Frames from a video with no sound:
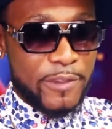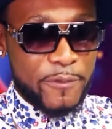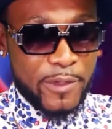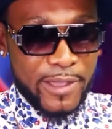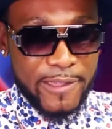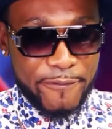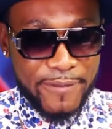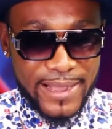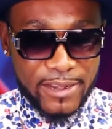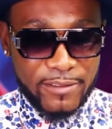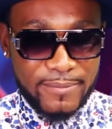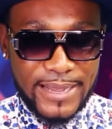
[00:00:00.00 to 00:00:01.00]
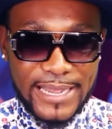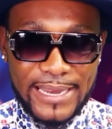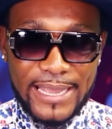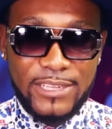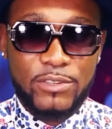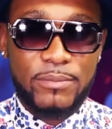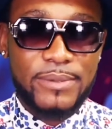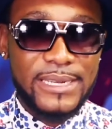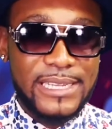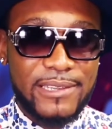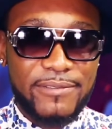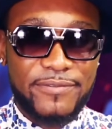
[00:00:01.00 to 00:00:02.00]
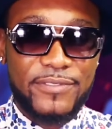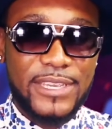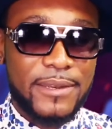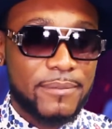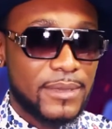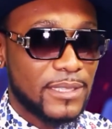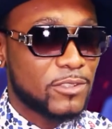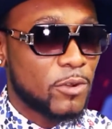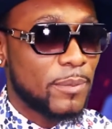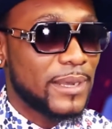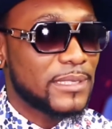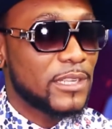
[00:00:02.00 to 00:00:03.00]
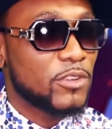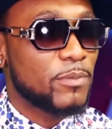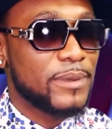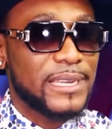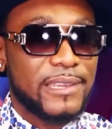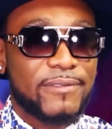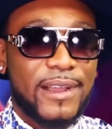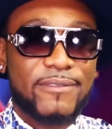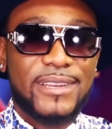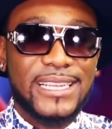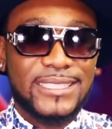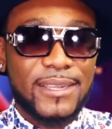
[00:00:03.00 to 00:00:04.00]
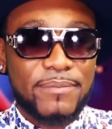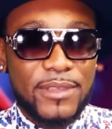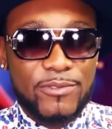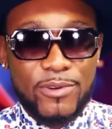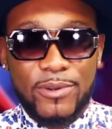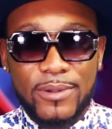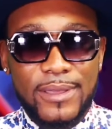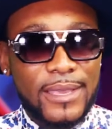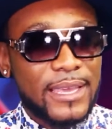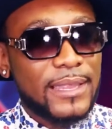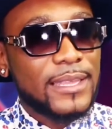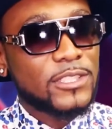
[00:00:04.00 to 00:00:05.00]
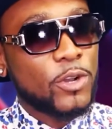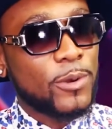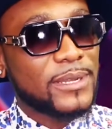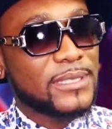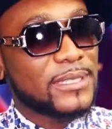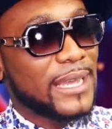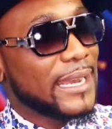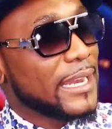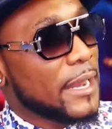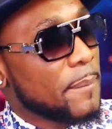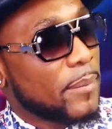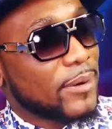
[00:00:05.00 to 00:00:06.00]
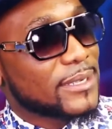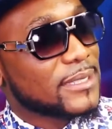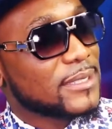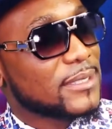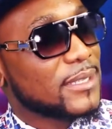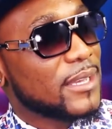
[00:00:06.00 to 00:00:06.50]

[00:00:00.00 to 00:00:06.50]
So if you are a fan of mine and you believe in me so much and you believe I've done something wrong, there's always an inbox.